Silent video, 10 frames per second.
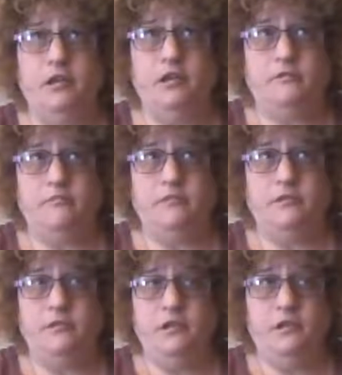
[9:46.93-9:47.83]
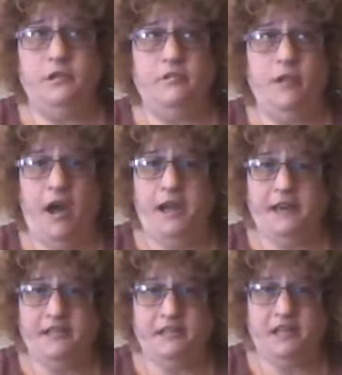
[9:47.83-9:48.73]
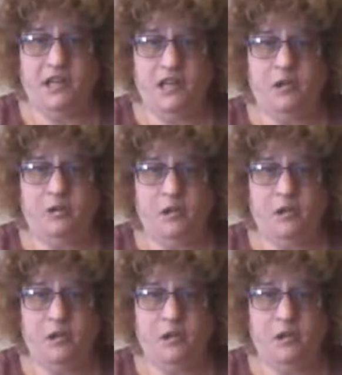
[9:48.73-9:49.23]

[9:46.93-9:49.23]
your God is to you,